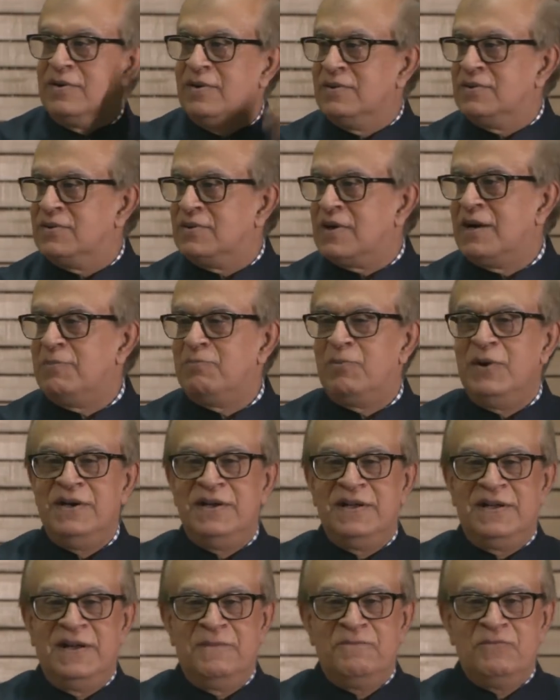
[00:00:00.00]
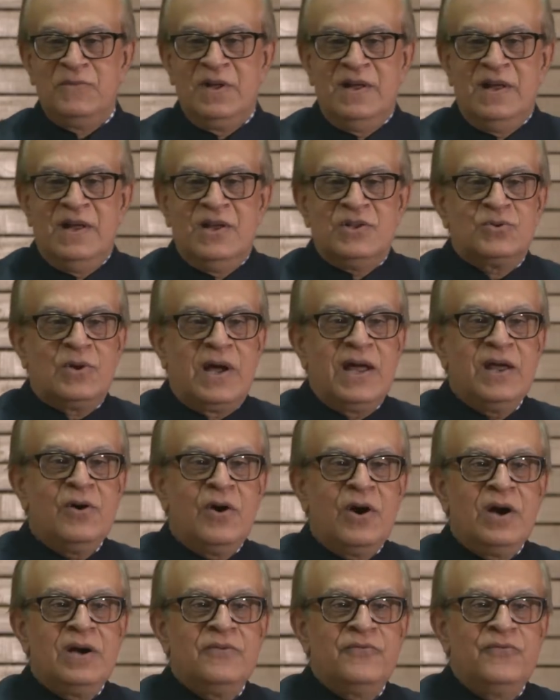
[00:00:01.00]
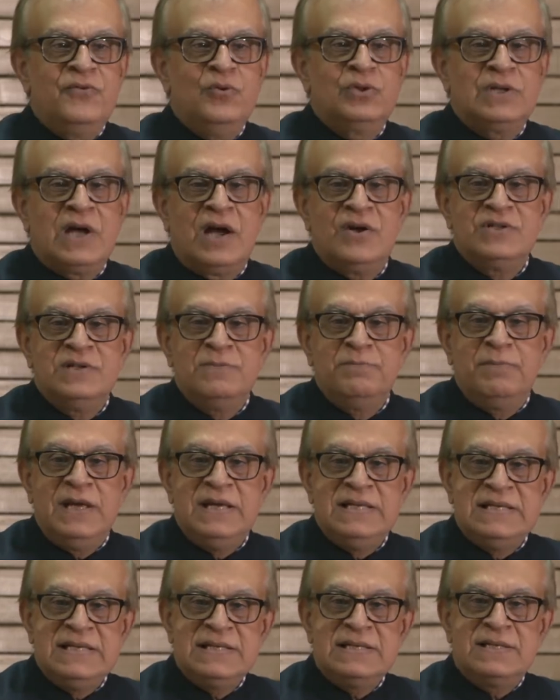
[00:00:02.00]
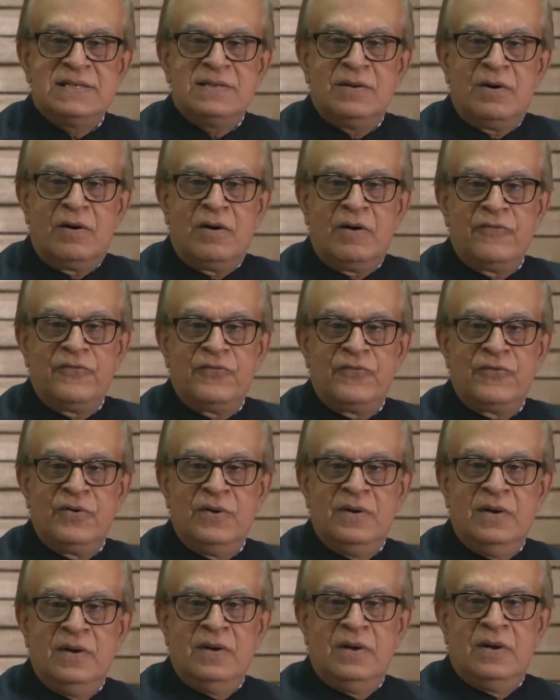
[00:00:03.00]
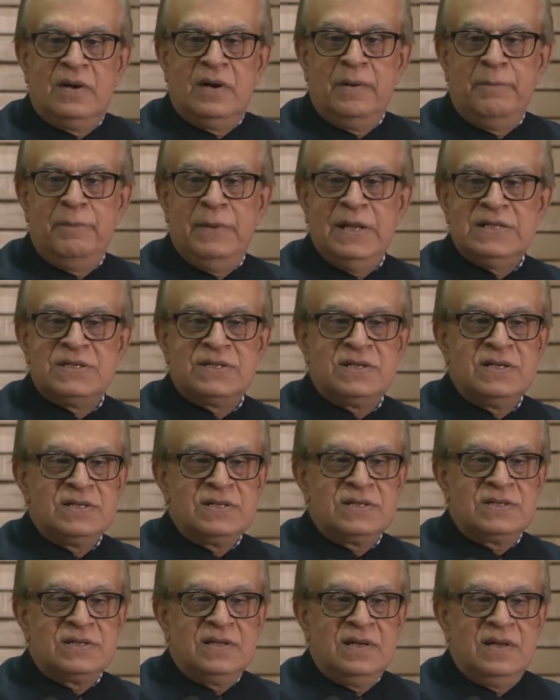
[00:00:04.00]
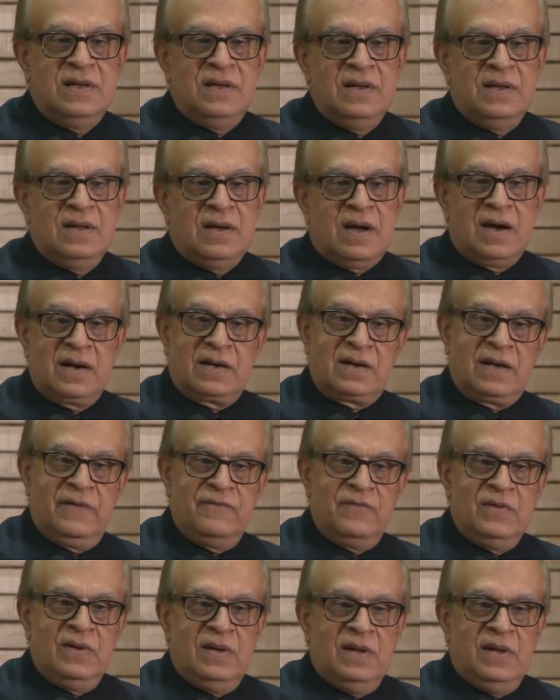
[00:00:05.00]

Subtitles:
start printing it. So I got a few thousand pages of Herb Benson's archive,